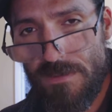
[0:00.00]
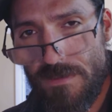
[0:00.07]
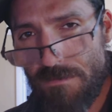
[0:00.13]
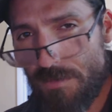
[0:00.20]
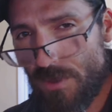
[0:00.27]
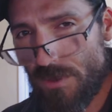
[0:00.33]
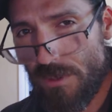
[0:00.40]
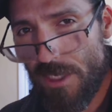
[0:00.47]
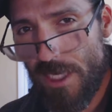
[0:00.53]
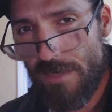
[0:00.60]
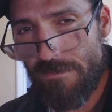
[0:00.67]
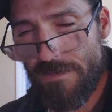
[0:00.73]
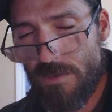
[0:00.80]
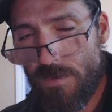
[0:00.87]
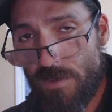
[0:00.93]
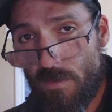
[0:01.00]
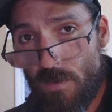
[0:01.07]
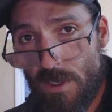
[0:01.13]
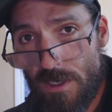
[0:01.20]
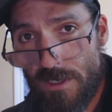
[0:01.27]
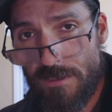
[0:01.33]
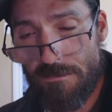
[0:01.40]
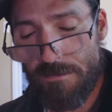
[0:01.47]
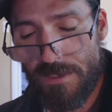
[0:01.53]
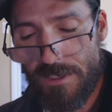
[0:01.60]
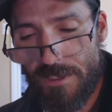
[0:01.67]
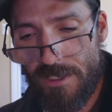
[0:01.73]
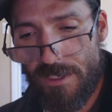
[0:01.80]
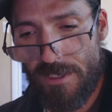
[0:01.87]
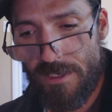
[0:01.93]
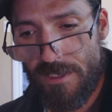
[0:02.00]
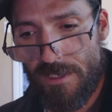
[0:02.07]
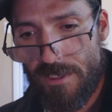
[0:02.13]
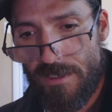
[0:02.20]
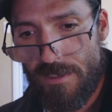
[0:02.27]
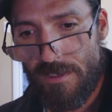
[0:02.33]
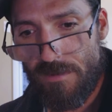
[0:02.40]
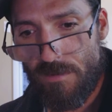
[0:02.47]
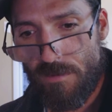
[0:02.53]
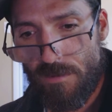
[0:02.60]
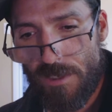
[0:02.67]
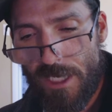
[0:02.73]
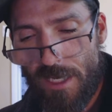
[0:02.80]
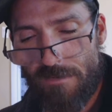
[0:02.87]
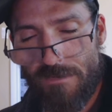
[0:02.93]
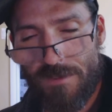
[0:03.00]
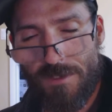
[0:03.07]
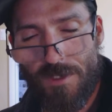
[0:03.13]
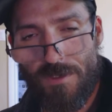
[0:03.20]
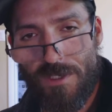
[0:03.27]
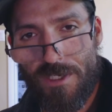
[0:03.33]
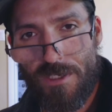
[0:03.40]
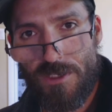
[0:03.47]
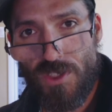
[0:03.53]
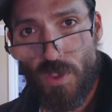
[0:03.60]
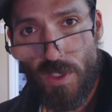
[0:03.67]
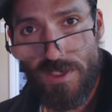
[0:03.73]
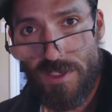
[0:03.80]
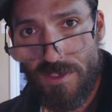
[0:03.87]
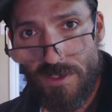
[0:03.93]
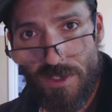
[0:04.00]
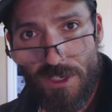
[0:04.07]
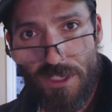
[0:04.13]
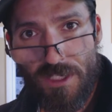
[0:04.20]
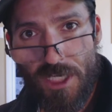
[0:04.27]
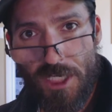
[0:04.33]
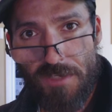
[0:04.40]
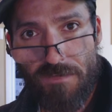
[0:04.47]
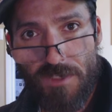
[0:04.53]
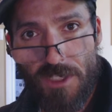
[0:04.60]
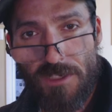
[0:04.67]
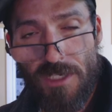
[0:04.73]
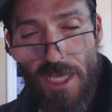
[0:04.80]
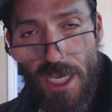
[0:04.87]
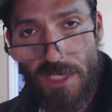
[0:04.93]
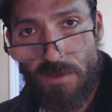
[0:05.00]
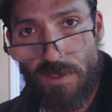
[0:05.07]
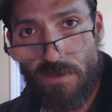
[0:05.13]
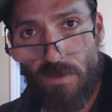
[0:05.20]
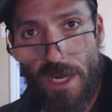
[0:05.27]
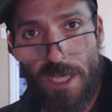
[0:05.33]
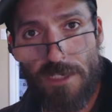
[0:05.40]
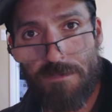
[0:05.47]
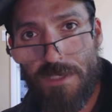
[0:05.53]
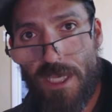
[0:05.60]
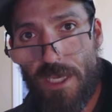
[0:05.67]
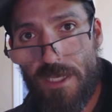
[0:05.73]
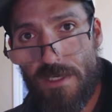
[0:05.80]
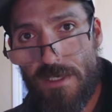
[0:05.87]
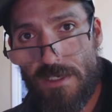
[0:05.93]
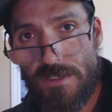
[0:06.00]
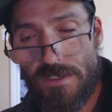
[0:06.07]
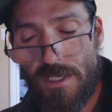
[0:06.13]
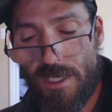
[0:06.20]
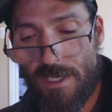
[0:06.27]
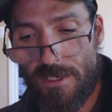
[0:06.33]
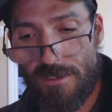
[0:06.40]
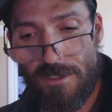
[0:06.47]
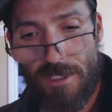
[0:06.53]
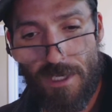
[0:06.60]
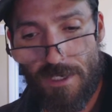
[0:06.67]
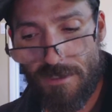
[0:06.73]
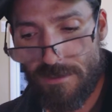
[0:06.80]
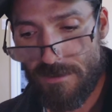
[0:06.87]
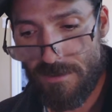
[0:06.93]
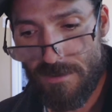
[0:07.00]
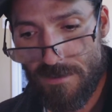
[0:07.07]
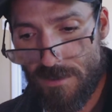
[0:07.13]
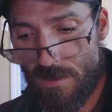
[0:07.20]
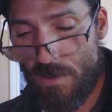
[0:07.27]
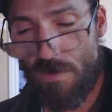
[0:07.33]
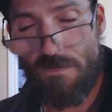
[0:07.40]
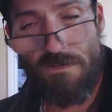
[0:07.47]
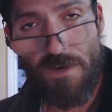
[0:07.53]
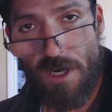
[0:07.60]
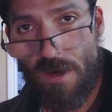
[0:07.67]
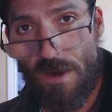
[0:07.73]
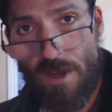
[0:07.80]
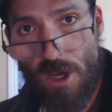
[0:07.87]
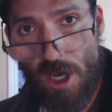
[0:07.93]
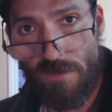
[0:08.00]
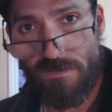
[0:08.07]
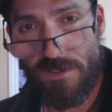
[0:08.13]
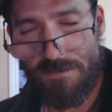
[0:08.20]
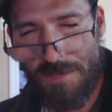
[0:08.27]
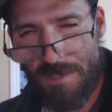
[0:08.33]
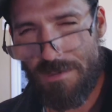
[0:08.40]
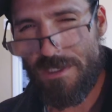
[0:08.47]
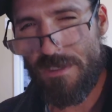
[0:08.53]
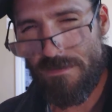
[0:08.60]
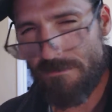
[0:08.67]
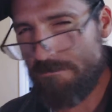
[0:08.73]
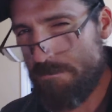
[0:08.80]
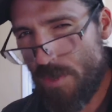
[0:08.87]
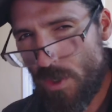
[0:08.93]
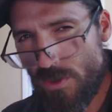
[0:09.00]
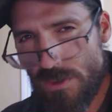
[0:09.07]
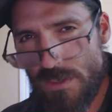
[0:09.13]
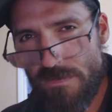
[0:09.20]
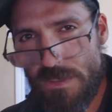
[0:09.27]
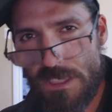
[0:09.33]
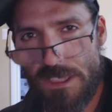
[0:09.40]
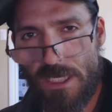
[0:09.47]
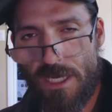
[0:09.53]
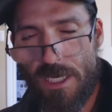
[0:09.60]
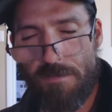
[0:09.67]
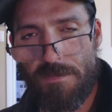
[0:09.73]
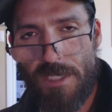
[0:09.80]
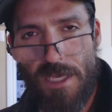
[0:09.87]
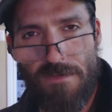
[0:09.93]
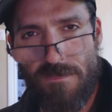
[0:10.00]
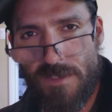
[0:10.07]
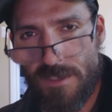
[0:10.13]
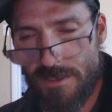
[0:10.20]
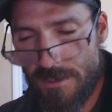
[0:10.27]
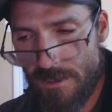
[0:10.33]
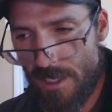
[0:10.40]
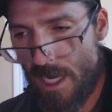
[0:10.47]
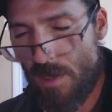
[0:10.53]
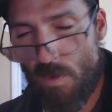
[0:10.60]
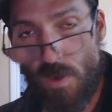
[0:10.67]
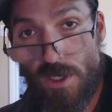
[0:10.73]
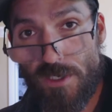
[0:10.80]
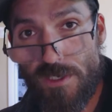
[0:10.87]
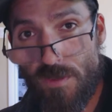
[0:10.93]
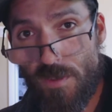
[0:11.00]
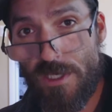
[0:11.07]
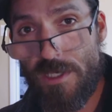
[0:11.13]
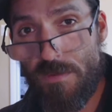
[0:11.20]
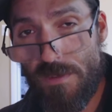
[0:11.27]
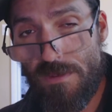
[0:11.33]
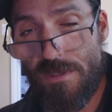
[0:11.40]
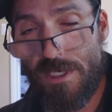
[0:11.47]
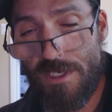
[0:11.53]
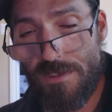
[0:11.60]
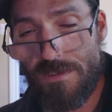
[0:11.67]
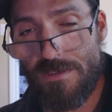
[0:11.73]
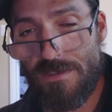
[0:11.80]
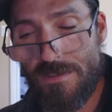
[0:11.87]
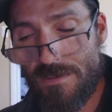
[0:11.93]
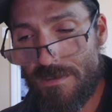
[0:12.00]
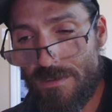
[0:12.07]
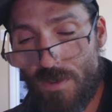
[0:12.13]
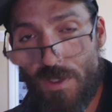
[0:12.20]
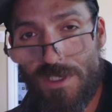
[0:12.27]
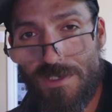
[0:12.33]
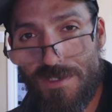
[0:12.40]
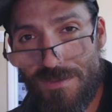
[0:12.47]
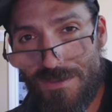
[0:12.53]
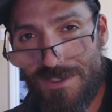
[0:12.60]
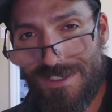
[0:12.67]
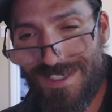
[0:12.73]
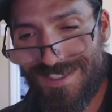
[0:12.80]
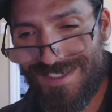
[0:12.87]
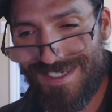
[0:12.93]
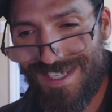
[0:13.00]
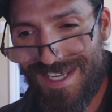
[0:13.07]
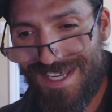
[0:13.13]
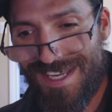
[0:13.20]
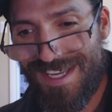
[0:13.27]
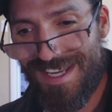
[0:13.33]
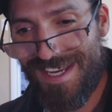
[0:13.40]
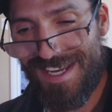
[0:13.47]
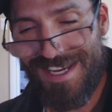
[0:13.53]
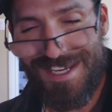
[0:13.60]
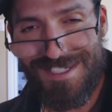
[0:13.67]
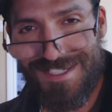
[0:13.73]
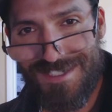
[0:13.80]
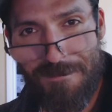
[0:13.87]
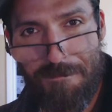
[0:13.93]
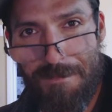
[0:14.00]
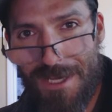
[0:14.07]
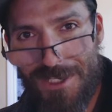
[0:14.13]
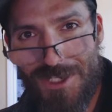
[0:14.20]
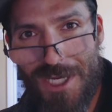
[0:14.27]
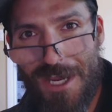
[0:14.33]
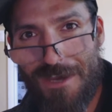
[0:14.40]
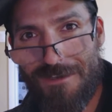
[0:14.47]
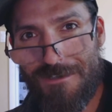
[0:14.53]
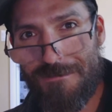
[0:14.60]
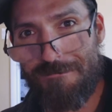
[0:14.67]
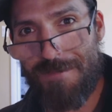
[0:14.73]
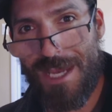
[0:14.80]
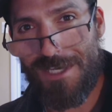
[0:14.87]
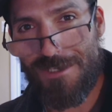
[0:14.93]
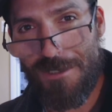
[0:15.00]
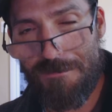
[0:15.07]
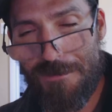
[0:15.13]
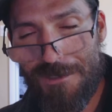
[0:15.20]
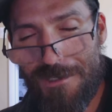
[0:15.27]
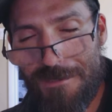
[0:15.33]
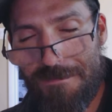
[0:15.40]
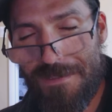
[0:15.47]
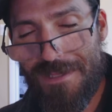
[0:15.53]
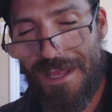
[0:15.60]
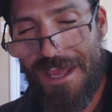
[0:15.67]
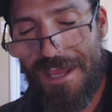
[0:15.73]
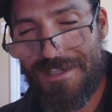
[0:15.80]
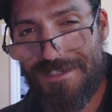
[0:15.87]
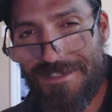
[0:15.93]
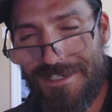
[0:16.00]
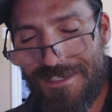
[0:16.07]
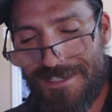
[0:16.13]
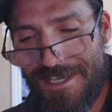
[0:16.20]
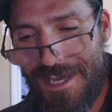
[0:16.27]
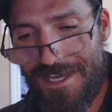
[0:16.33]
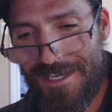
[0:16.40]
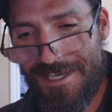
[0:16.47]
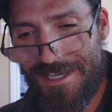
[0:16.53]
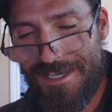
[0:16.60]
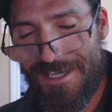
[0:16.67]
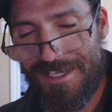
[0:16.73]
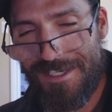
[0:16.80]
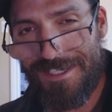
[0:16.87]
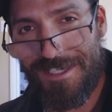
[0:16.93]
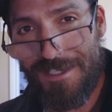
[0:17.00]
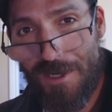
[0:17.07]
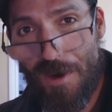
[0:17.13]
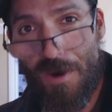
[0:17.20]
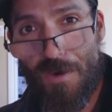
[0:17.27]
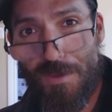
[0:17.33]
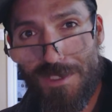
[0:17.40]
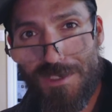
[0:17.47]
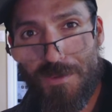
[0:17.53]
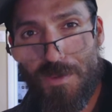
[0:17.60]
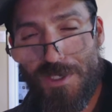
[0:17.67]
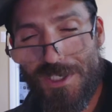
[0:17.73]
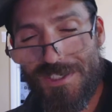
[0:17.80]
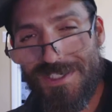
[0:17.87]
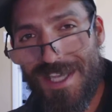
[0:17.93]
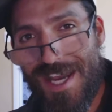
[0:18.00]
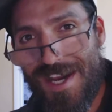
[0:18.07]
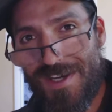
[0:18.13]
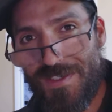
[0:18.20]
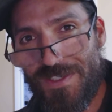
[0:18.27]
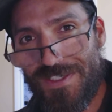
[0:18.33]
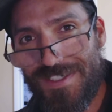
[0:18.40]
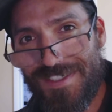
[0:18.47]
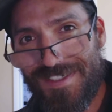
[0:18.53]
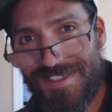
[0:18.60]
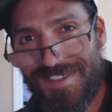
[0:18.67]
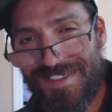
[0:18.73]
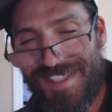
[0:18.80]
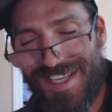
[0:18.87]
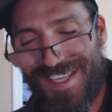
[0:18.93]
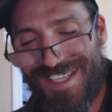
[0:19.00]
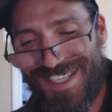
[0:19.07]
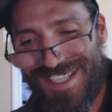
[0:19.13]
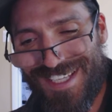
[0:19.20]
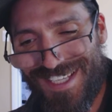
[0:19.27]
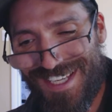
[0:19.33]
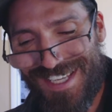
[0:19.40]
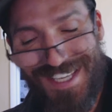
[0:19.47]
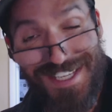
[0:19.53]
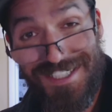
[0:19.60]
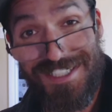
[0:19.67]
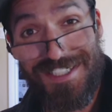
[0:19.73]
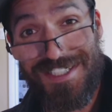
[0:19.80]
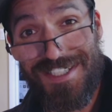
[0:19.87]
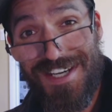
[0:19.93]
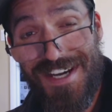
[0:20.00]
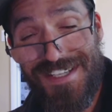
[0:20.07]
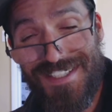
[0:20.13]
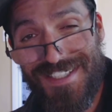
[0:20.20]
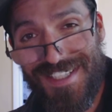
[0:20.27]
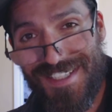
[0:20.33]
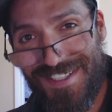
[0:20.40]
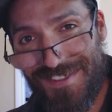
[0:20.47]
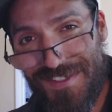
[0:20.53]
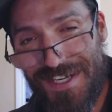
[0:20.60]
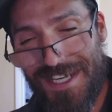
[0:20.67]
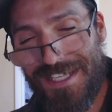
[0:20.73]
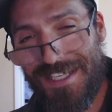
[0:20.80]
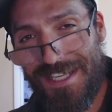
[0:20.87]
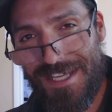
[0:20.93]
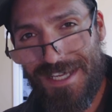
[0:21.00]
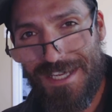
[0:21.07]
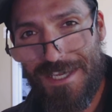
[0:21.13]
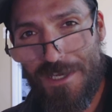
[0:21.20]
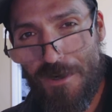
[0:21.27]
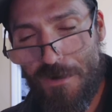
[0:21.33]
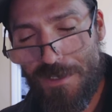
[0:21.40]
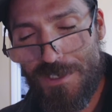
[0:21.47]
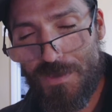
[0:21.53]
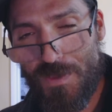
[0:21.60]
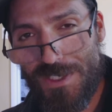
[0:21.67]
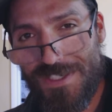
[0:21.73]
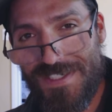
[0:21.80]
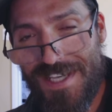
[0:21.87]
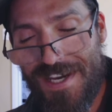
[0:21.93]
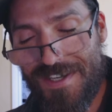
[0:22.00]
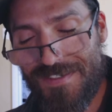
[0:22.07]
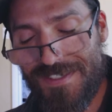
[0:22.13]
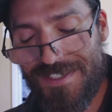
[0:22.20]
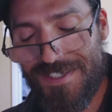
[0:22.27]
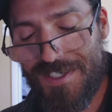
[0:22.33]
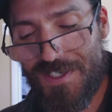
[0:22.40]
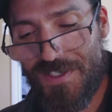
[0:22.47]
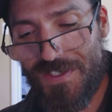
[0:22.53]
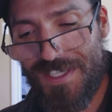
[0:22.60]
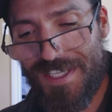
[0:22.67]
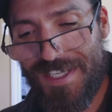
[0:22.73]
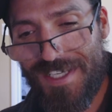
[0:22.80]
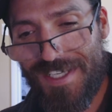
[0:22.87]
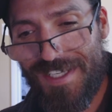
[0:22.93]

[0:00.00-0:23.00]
to build a life that we want, but we have to know that our choices are going to kind of collide with random chaos, and so very often, maybe even most of the time, life does not work the way that we think it's going to. It doesn't mesh out and match up with our plans, and yet it always works out. It just does, right? It always works out. So